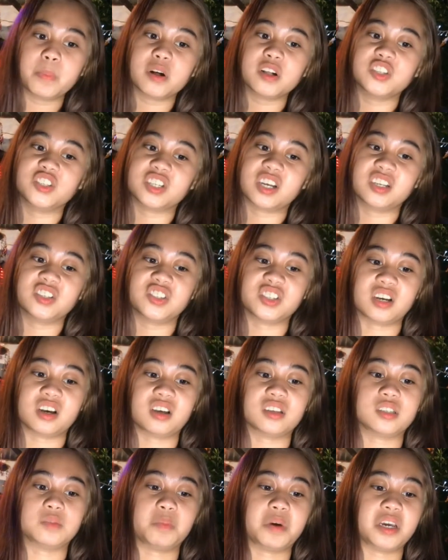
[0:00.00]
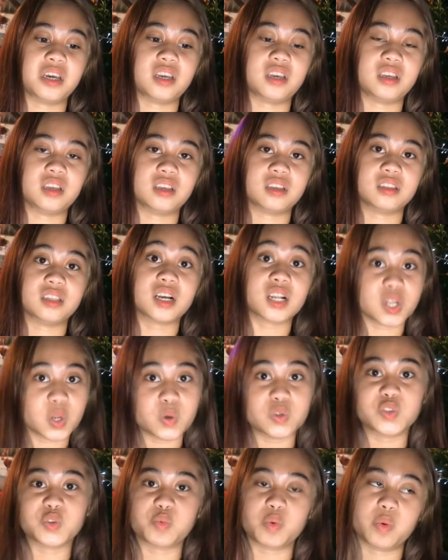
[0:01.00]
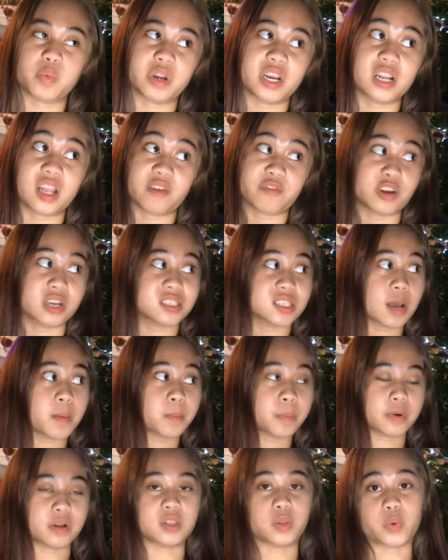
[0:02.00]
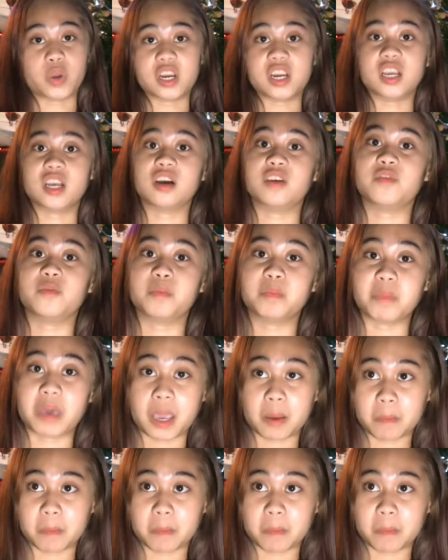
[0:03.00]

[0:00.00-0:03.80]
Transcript: people judge us by the clothes we wear. Like for example, wearing of